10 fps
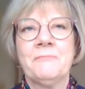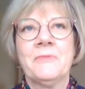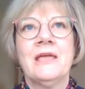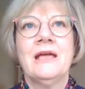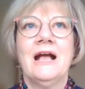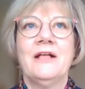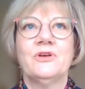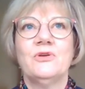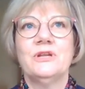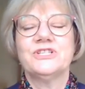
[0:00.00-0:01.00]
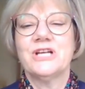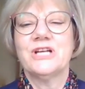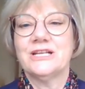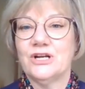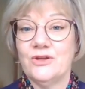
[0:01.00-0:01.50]
And the college had to
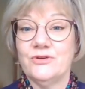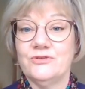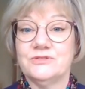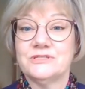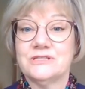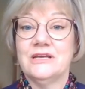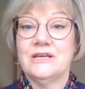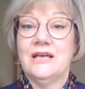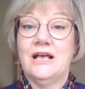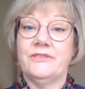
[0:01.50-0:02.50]
close, and